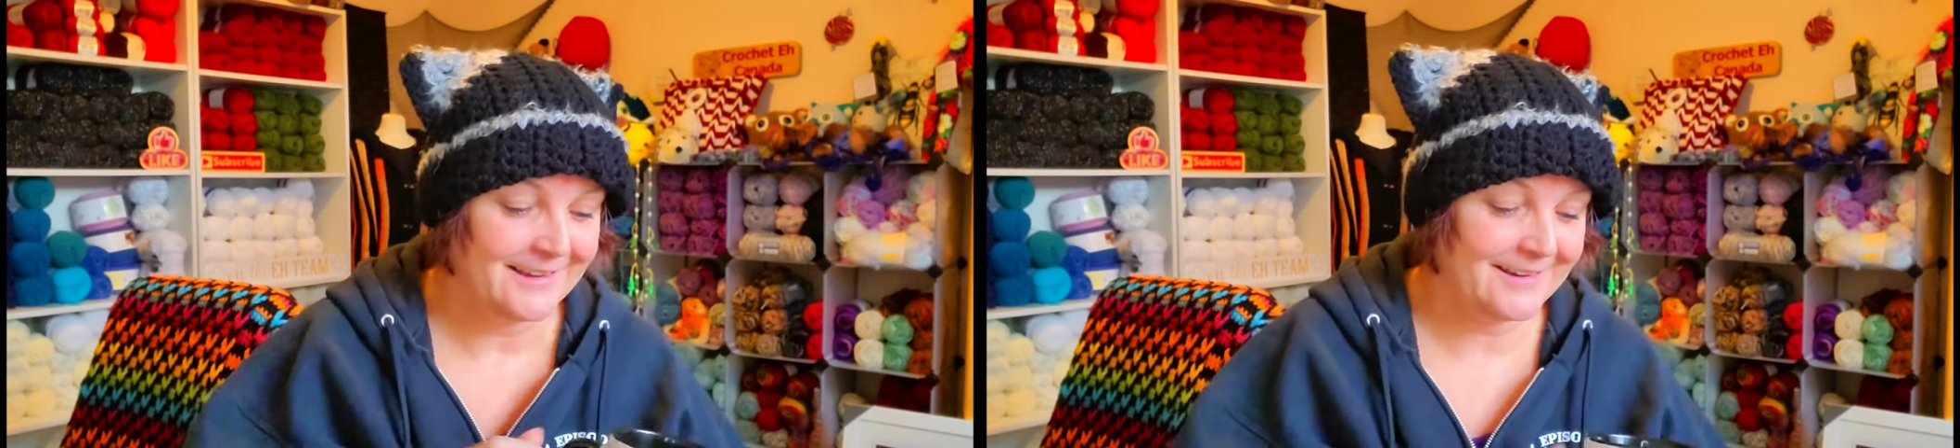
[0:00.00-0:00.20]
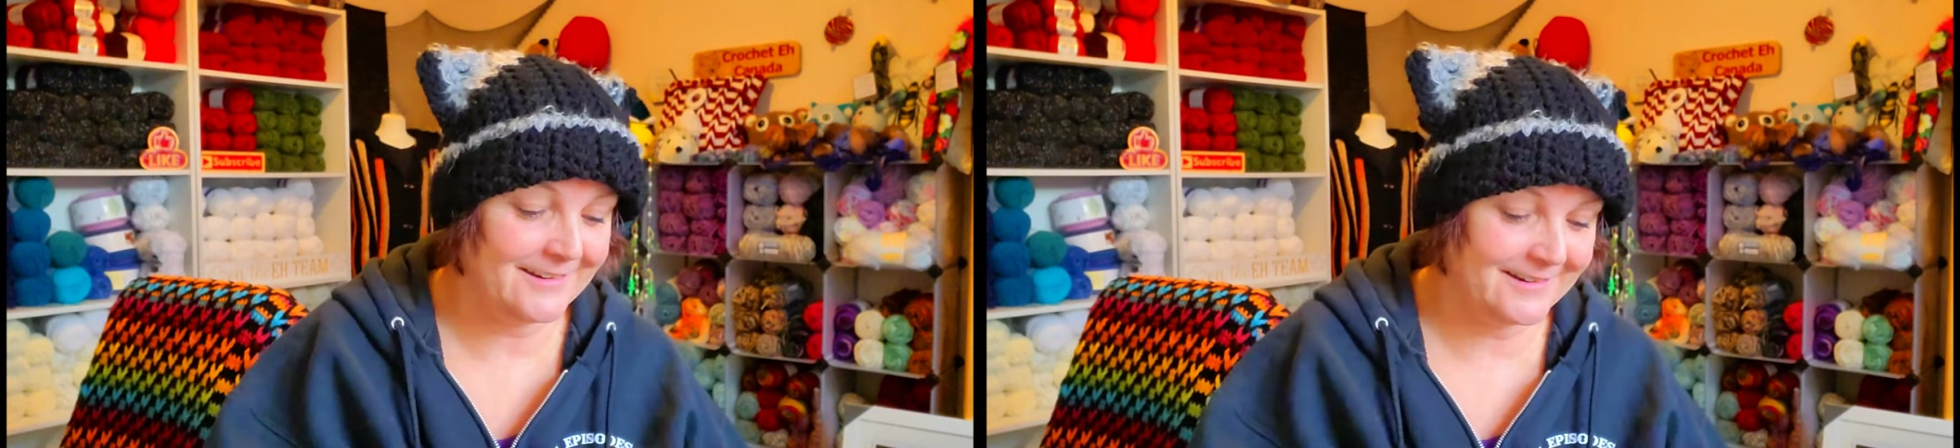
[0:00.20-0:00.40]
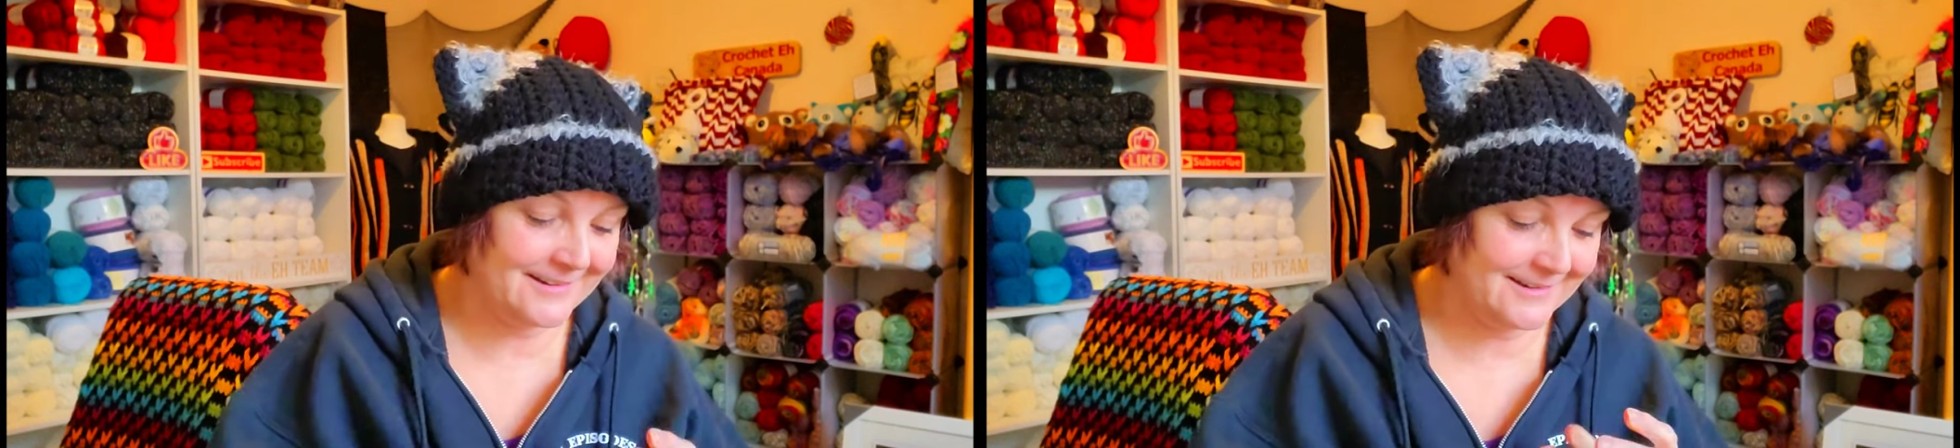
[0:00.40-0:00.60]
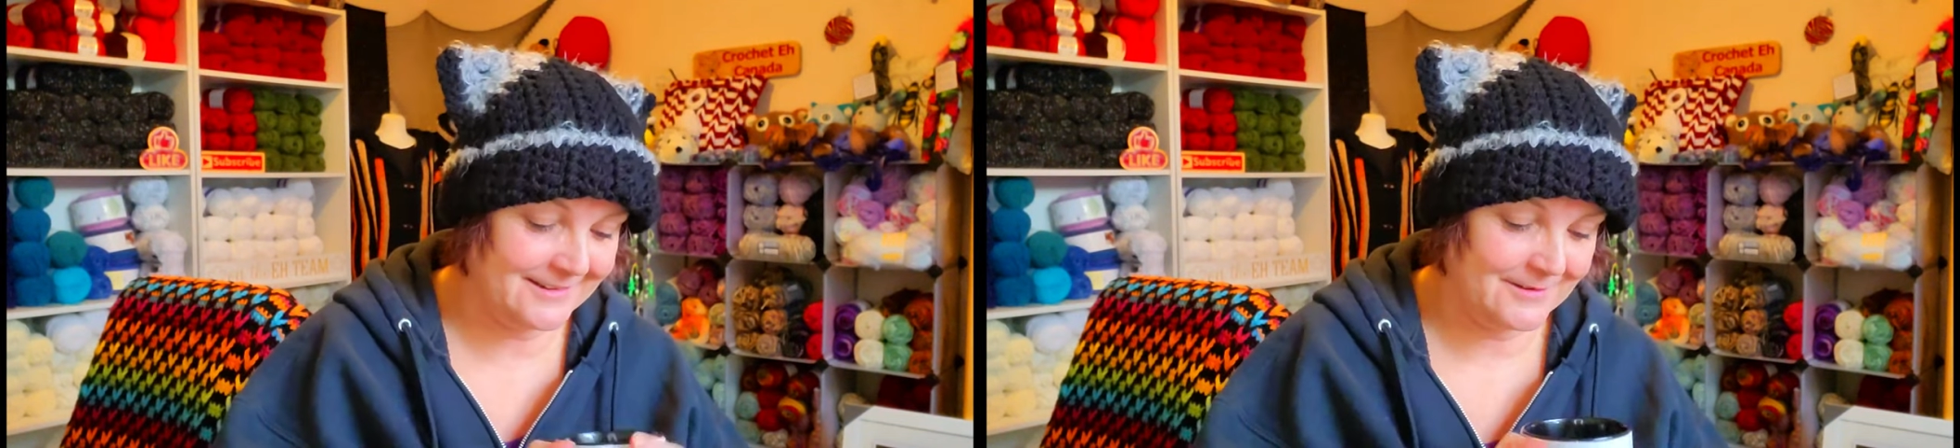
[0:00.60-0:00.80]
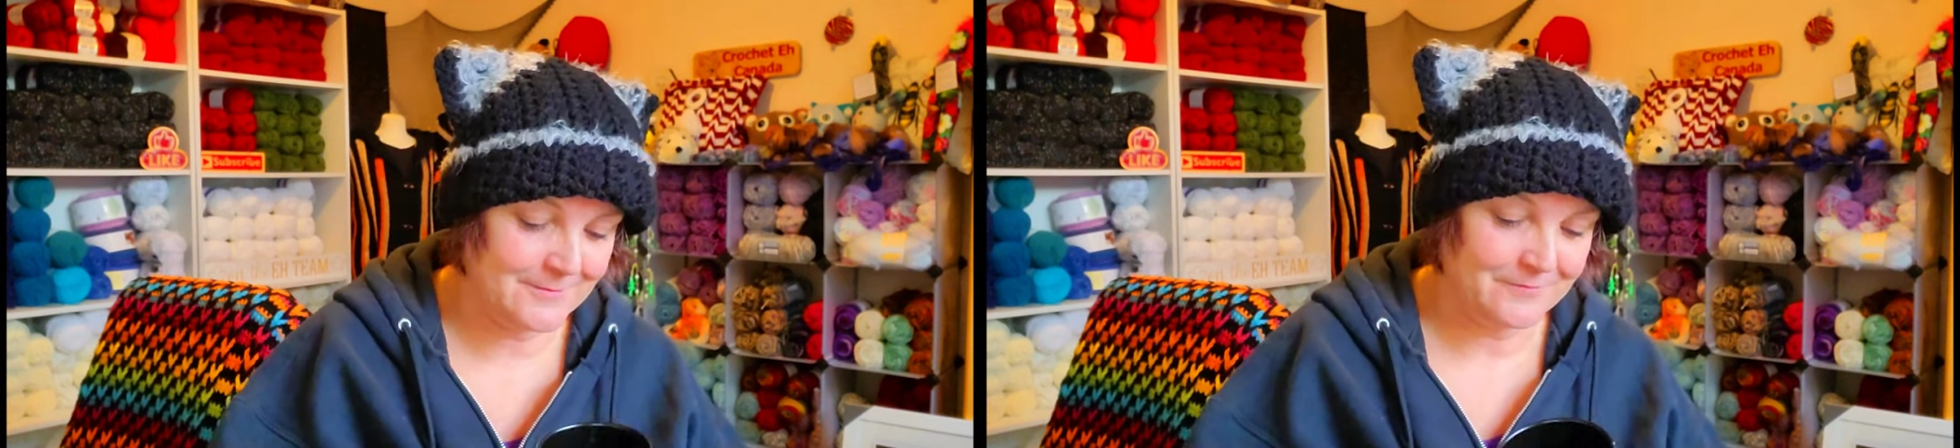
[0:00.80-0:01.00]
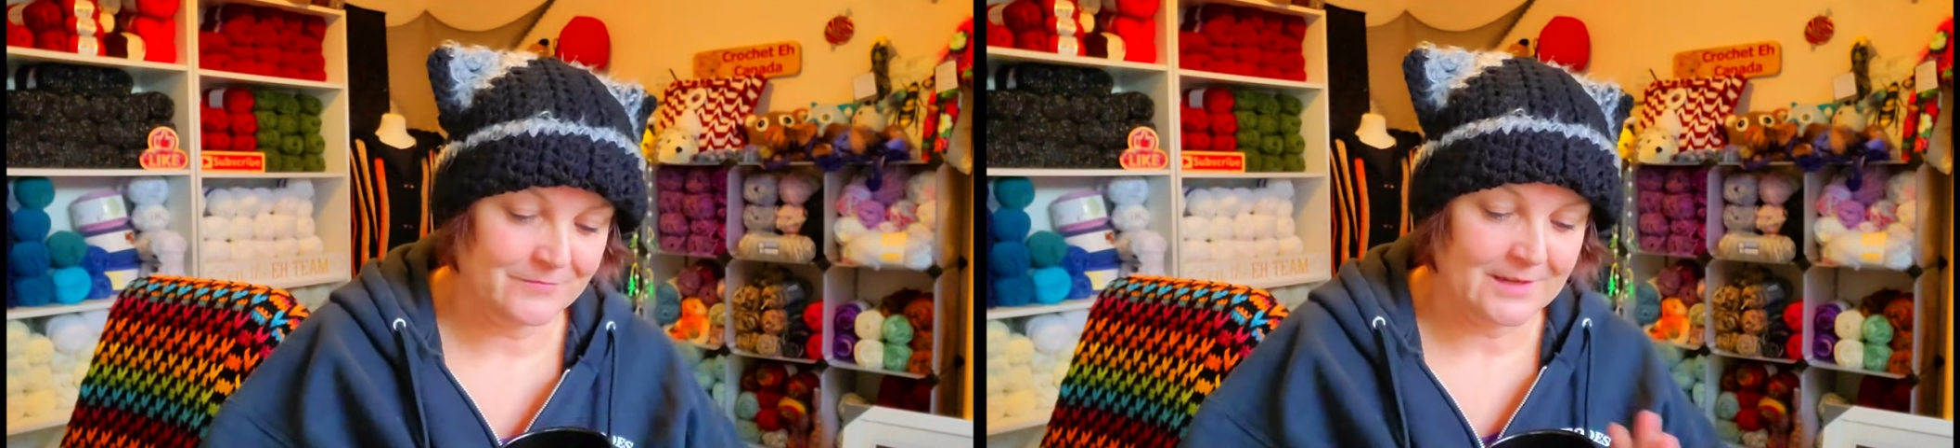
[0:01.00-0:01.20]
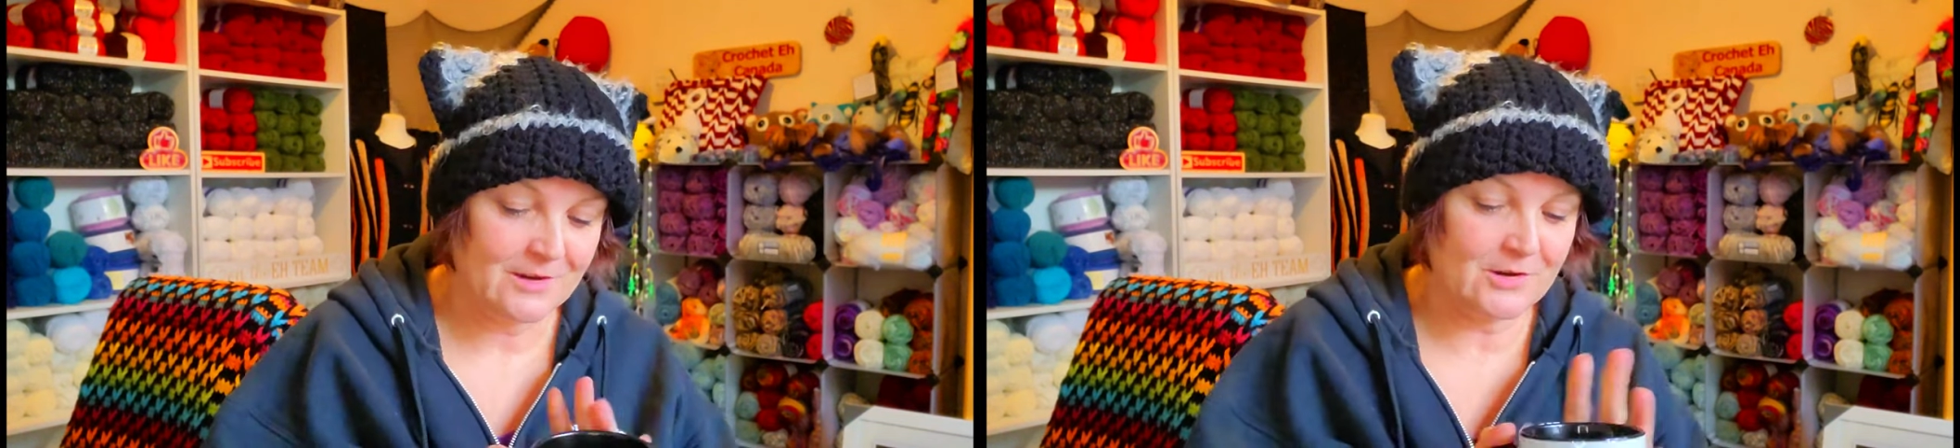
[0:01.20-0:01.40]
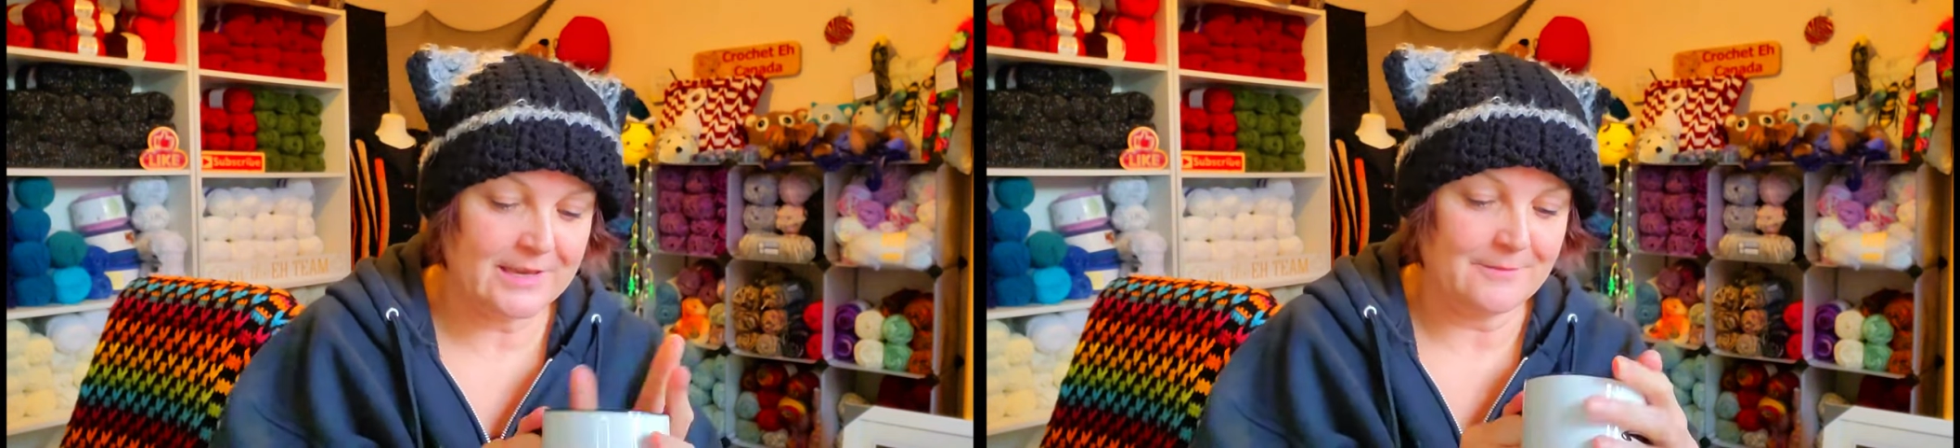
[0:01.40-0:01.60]
Oh,
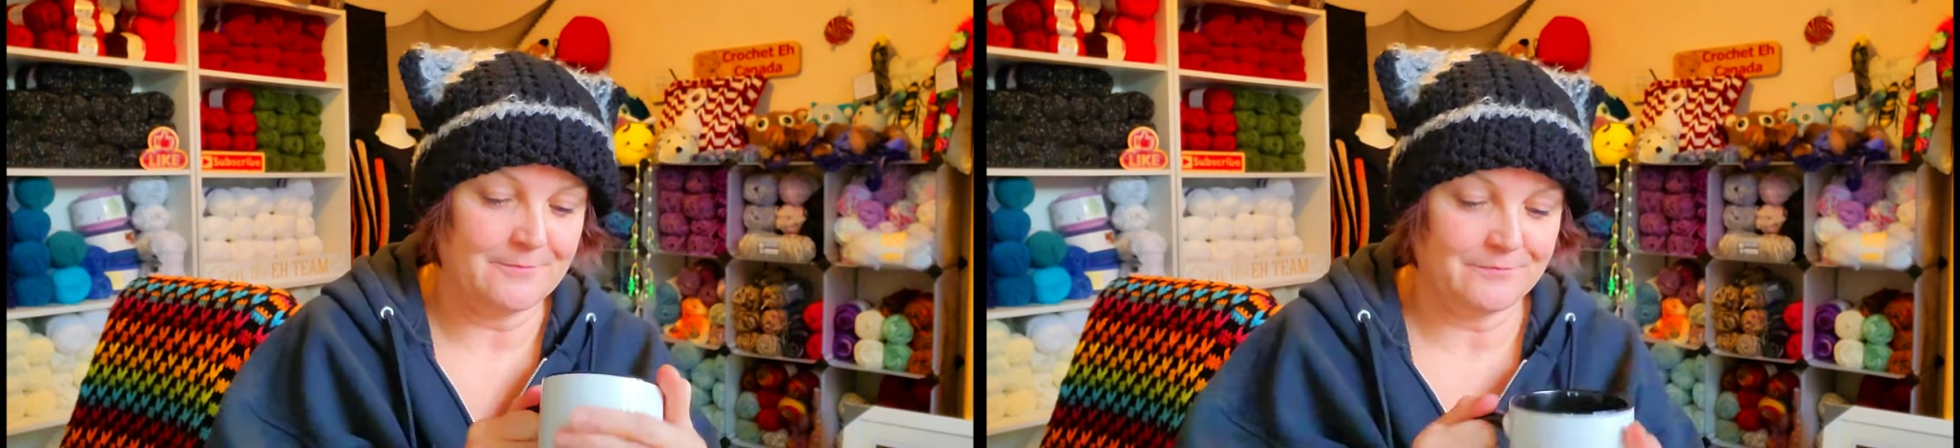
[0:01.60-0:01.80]
okay.